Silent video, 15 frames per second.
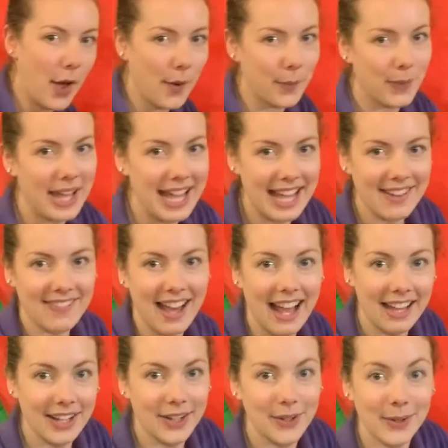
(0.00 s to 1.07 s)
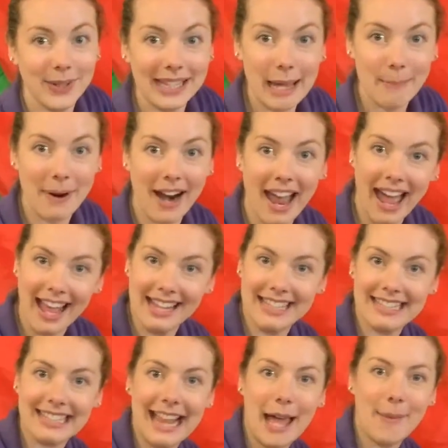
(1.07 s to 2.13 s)
wave hello. Clap our hands.
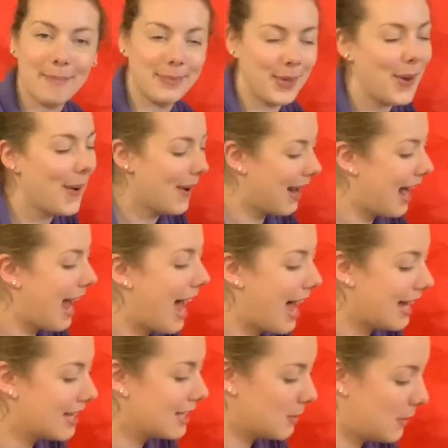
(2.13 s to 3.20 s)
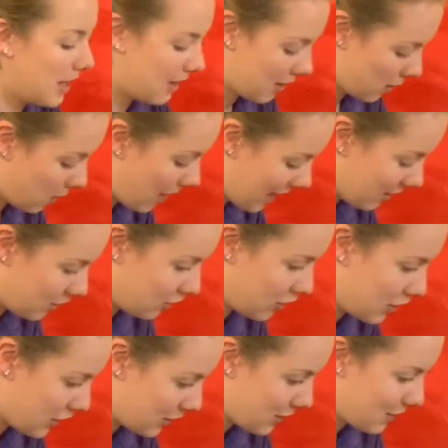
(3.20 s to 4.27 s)
Clap your hands with a 1,
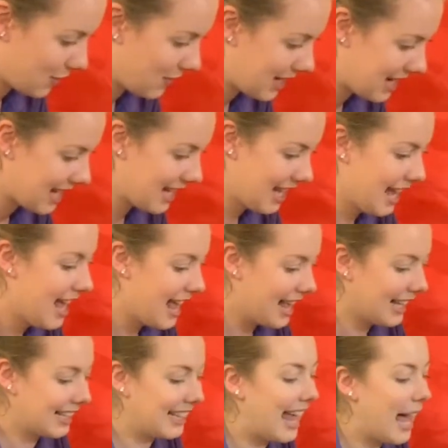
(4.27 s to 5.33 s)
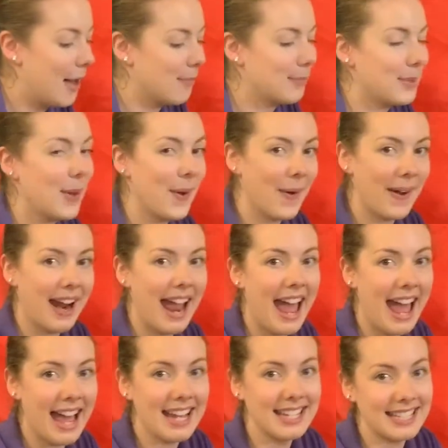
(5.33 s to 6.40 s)
2, 3. Clap your
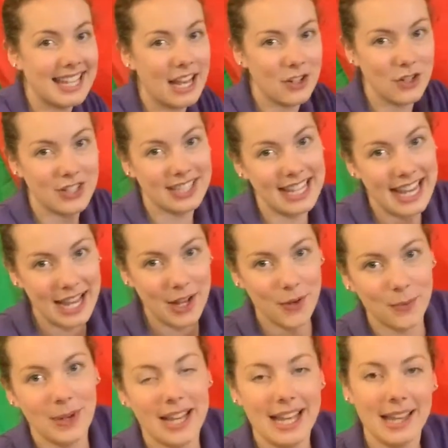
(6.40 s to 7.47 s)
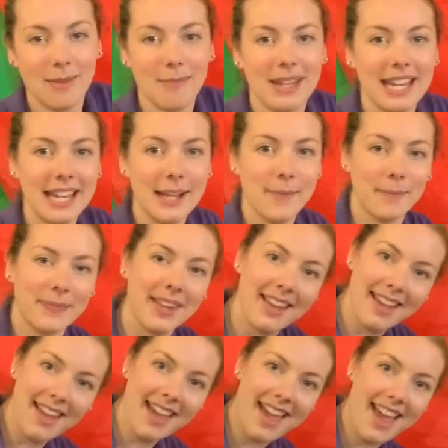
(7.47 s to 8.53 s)
hands as you sing with me.
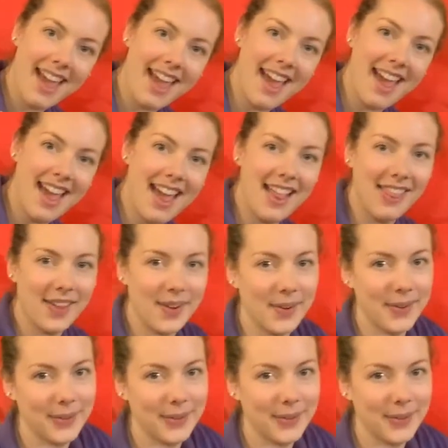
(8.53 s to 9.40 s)
Hello,